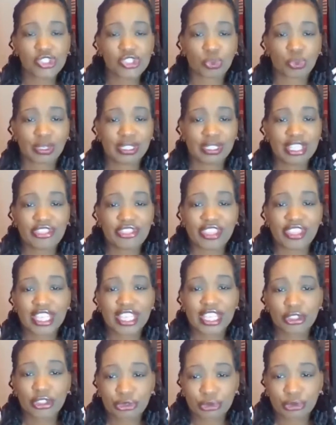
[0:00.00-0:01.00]
to really
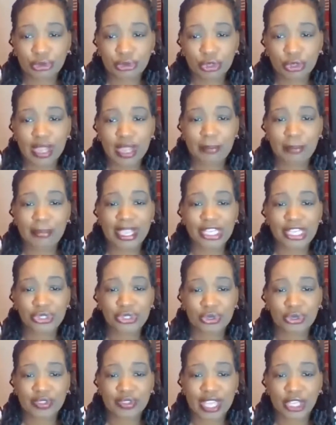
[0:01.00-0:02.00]
think it through and make
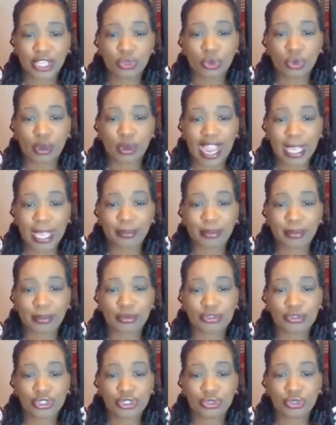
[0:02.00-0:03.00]
sure that you are
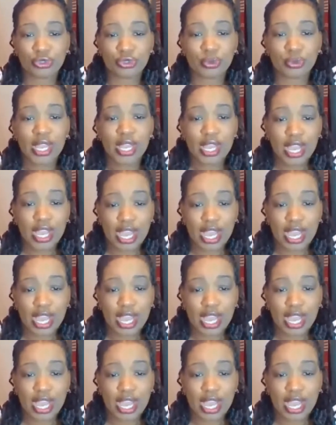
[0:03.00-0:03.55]
able to